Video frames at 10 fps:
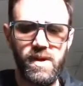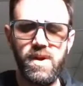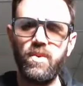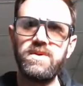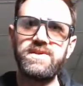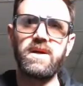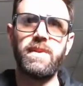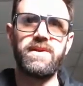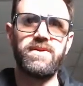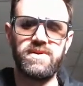And we'll talk
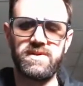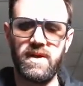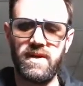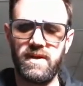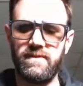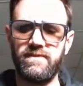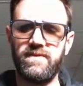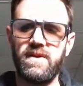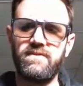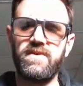about those
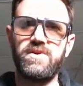in future